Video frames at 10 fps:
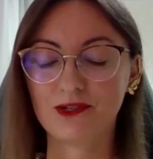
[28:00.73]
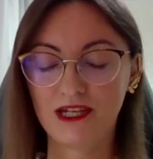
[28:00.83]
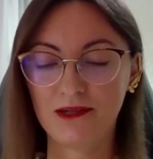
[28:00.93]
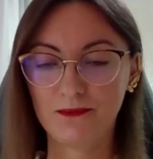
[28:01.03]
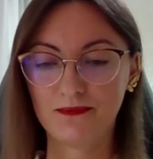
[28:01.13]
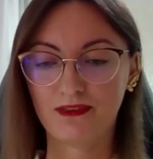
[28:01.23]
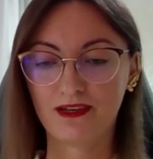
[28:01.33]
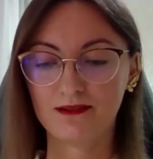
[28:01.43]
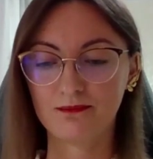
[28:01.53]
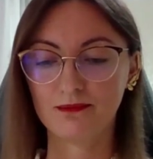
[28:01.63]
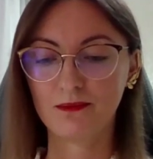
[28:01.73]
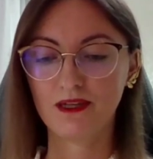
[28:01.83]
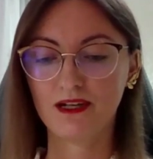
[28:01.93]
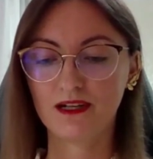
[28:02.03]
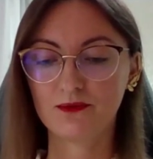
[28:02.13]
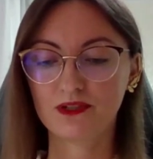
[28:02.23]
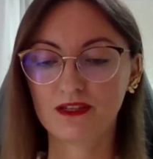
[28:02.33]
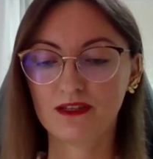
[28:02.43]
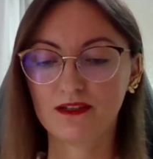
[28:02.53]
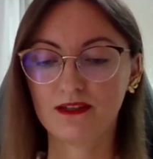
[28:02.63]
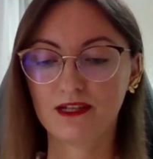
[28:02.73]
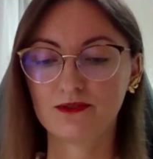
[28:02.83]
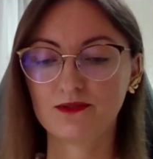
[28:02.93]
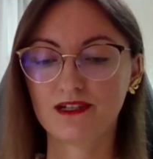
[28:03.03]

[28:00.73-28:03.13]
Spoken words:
Okay, maybe I would like to